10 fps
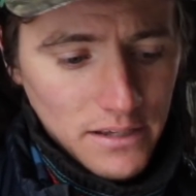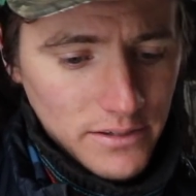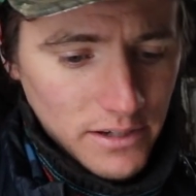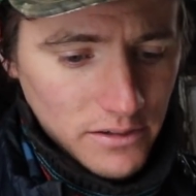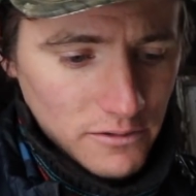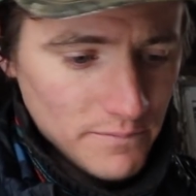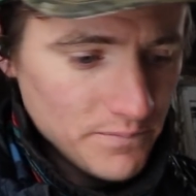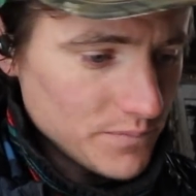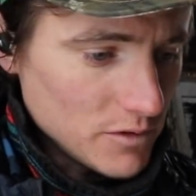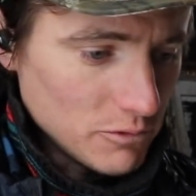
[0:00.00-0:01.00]
So
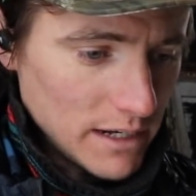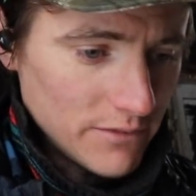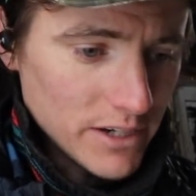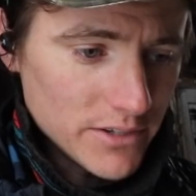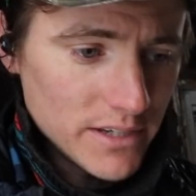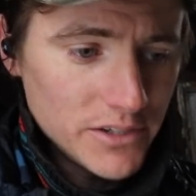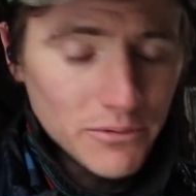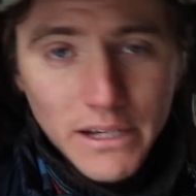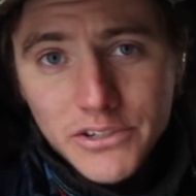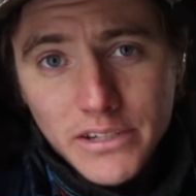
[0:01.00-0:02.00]
whatever your
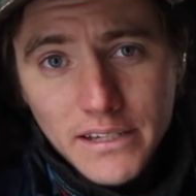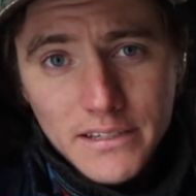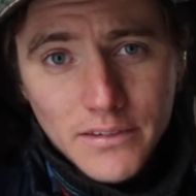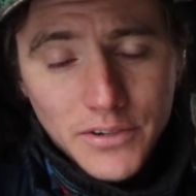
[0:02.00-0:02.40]
situation is,